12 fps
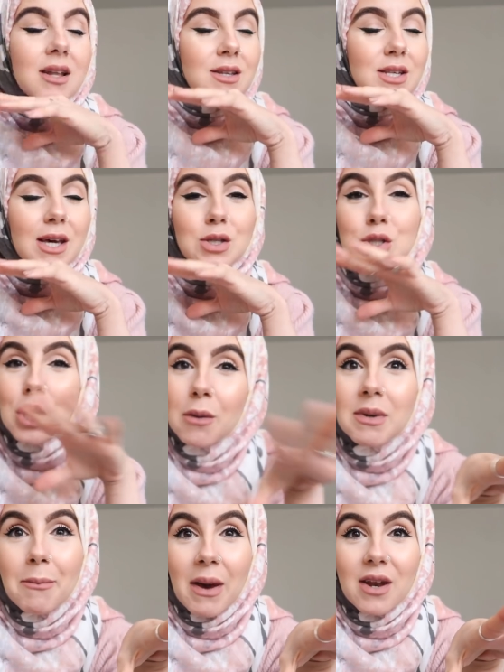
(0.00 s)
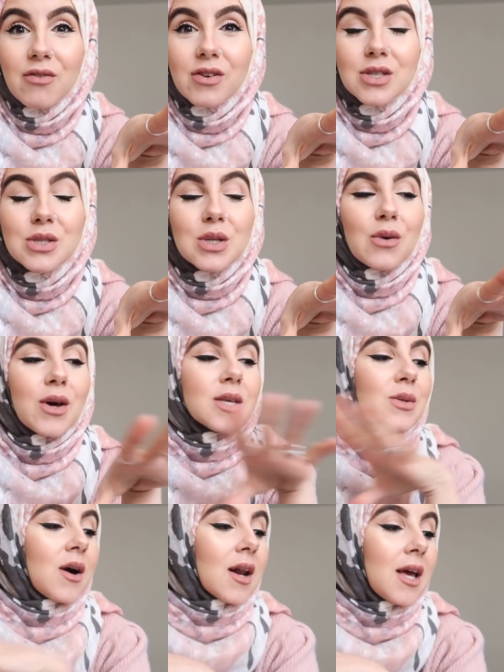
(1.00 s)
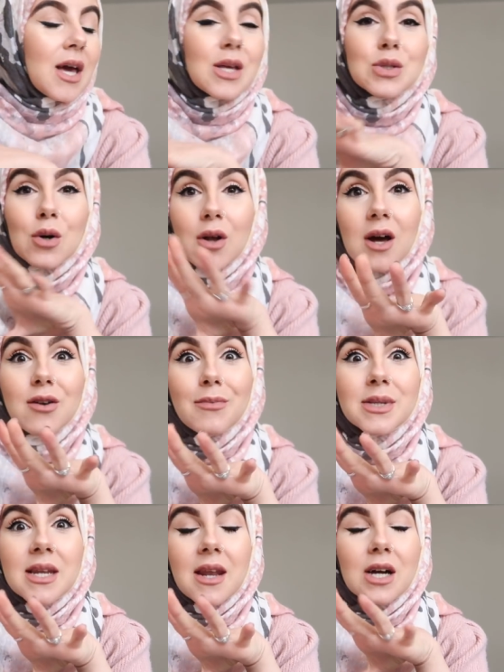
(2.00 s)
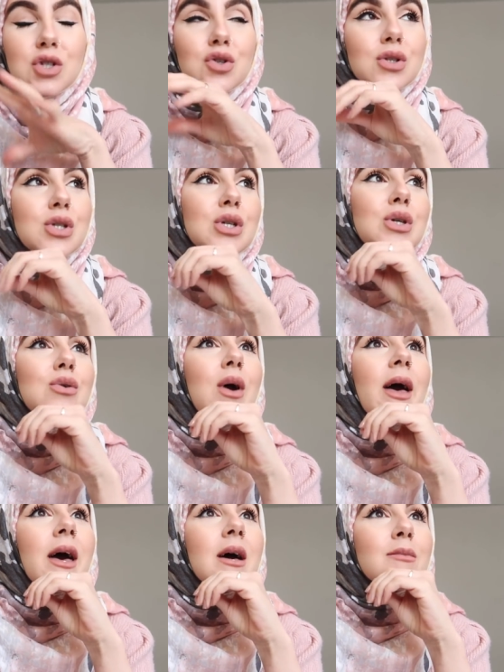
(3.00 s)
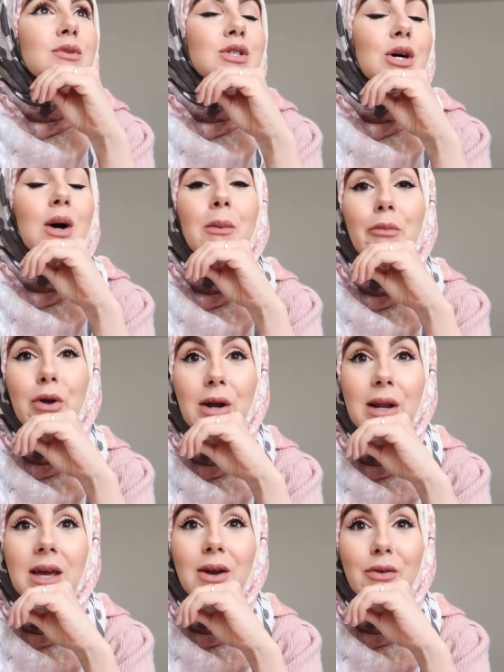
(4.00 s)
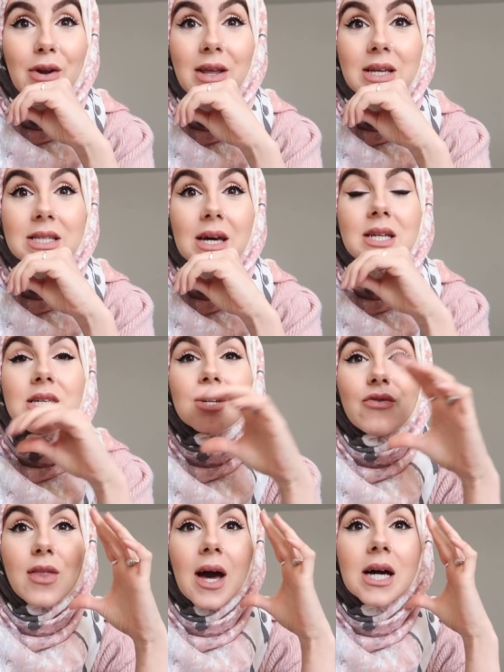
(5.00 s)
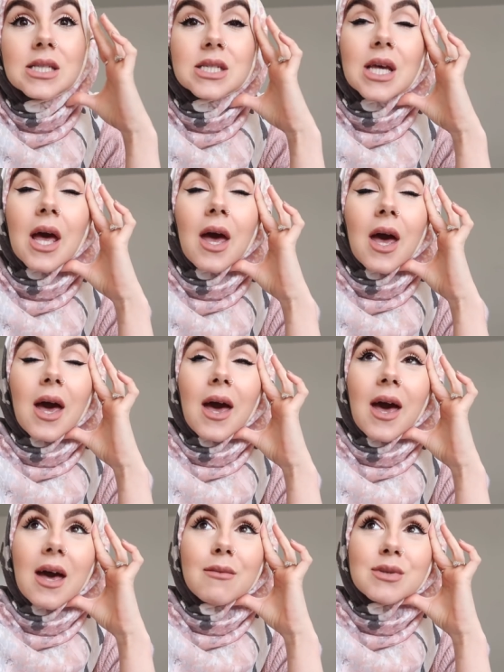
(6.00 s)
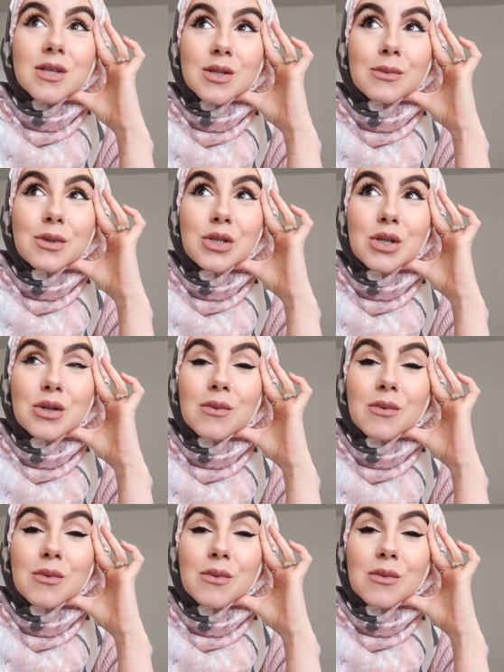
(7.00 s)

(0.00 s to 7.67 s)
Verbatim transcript: There's like so many benefits to it as well. It's all one hundred percent natural too. Um, so I'm really, really excited for that. Um, so that's what I'm going to do.